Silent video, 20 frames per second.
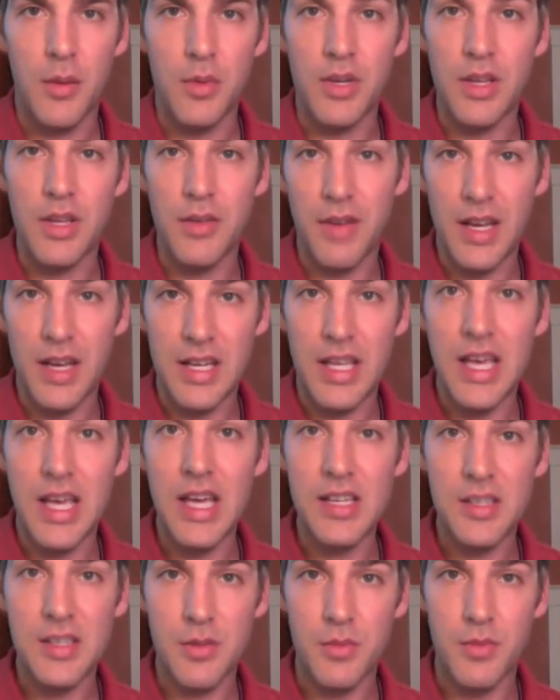if I had to
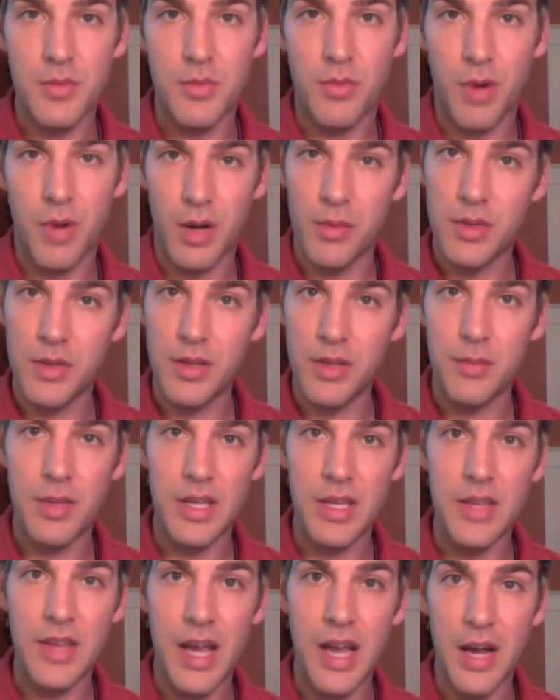guess, it would probably be
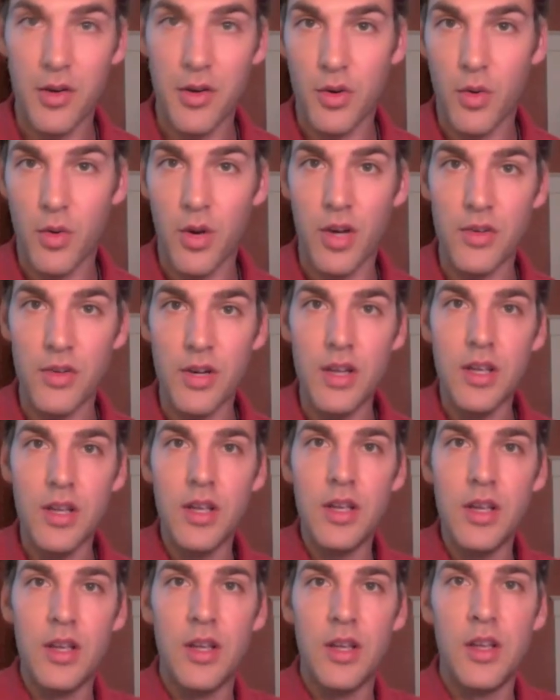in the outer quadrant.
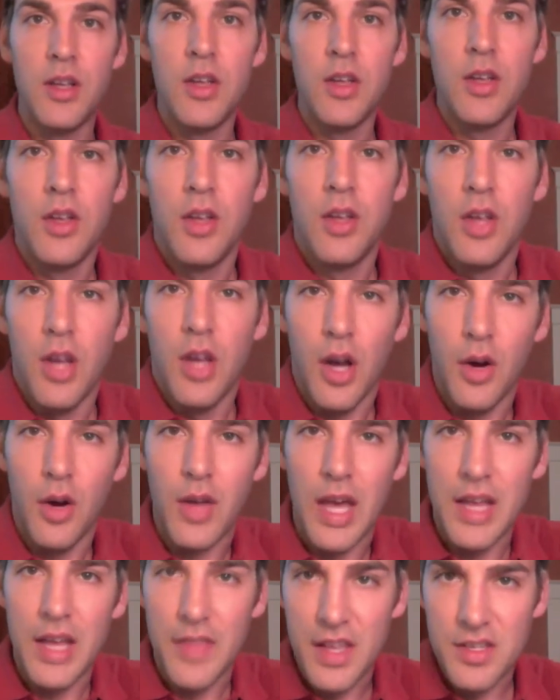
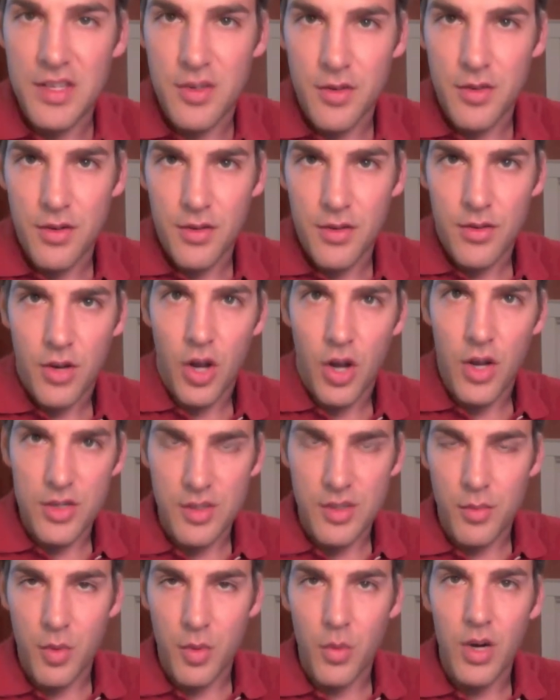Okay, that's cause
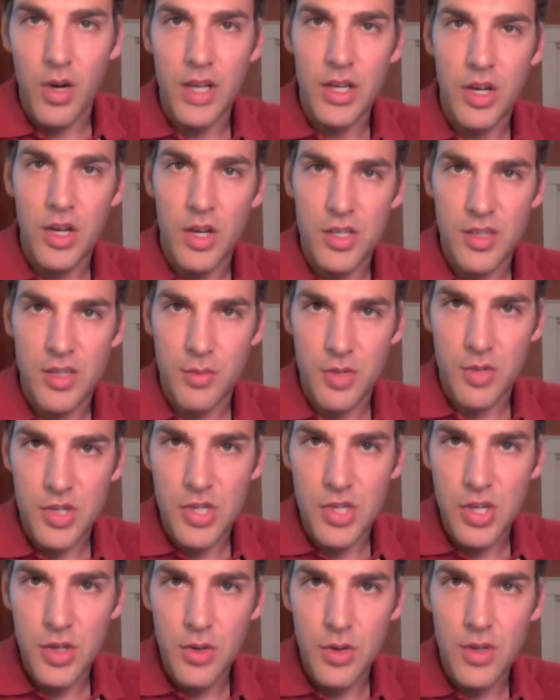number one. Cause number
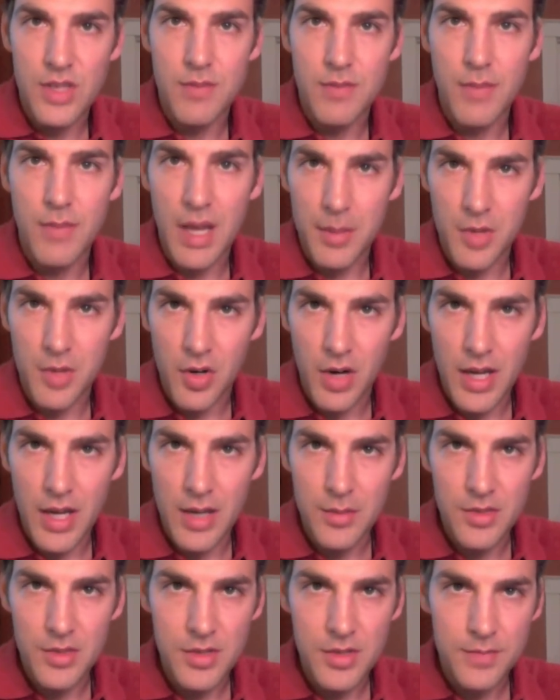two is
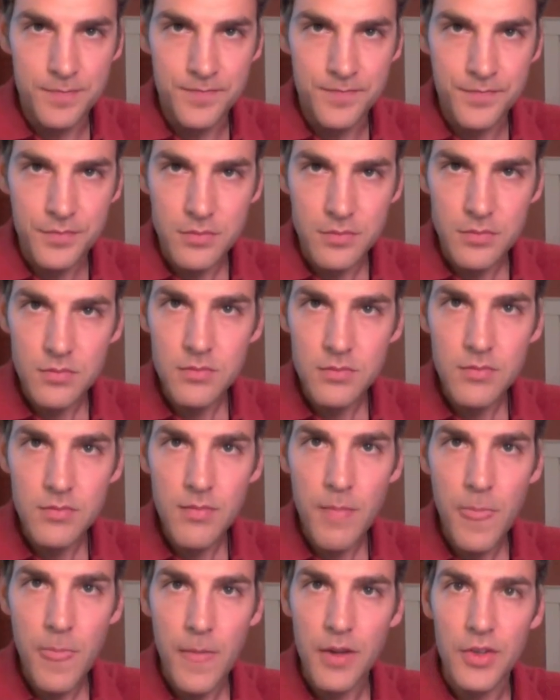mammograms.
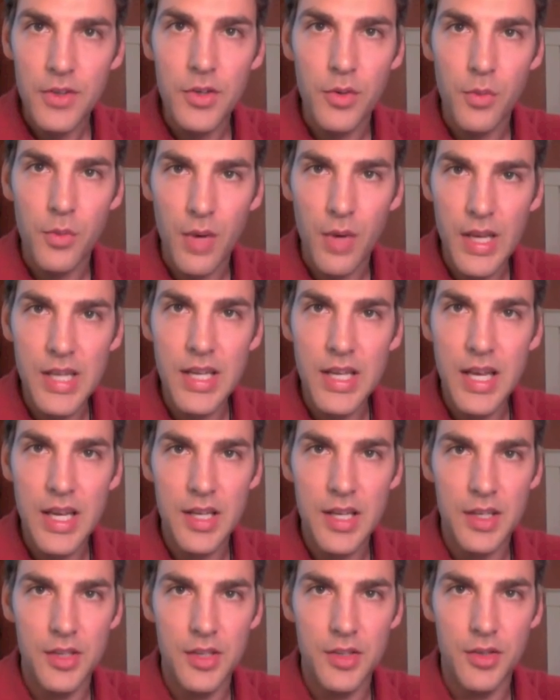You're
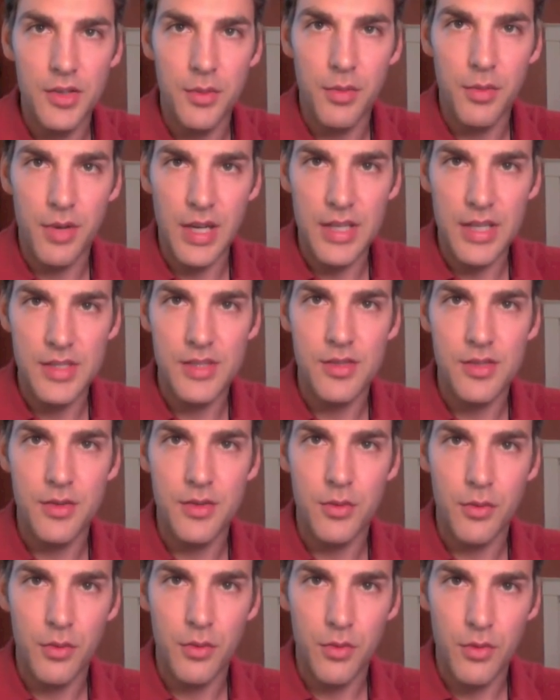radiating your breasts
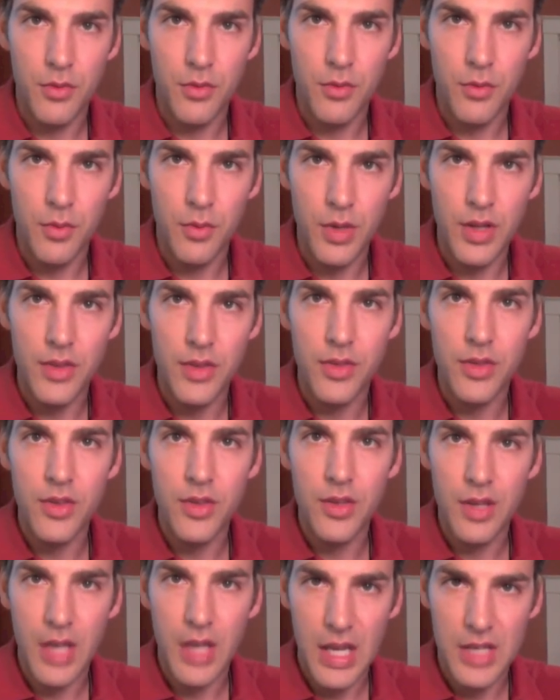with
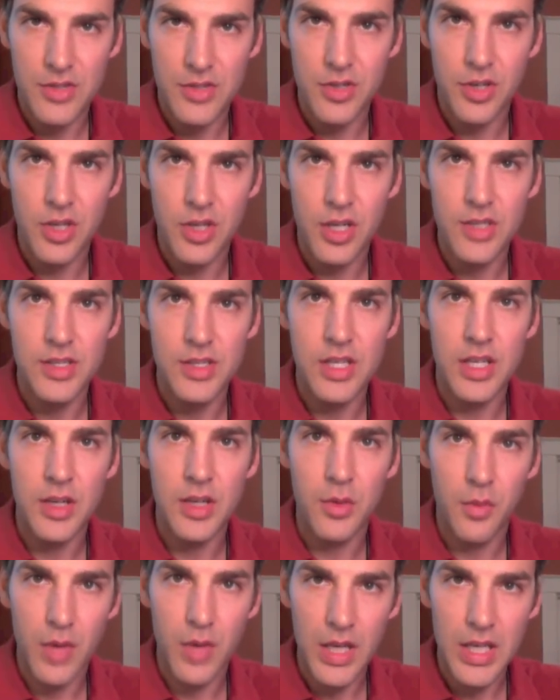cancer-causing
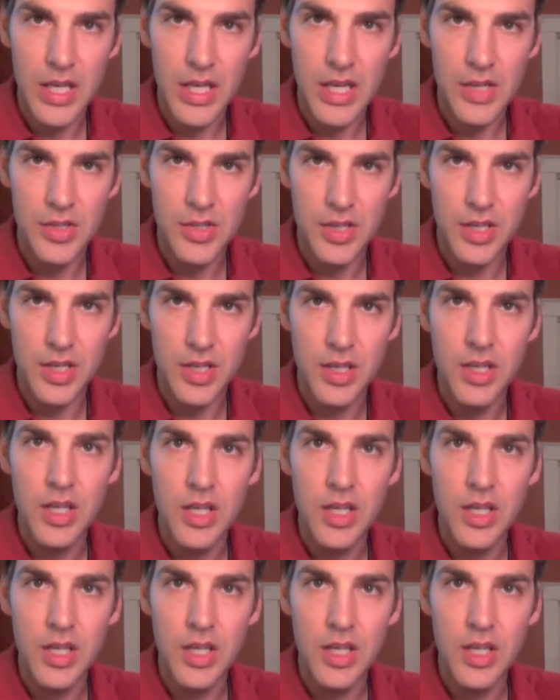radiation.